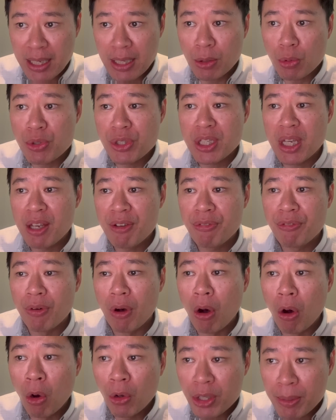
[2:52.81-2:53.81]
to save
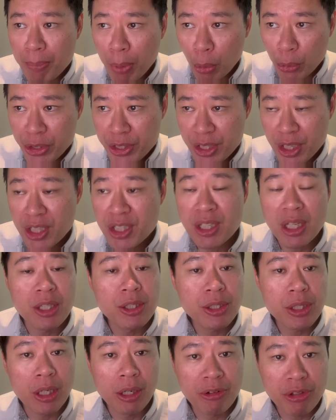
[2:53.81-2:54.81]
all the bonuses
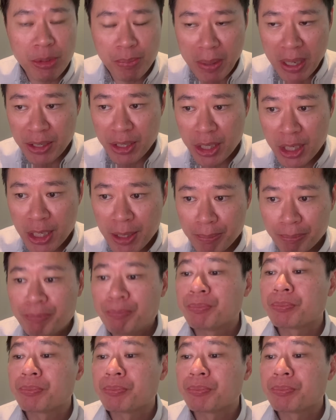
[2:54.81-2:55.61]
instead of spending it,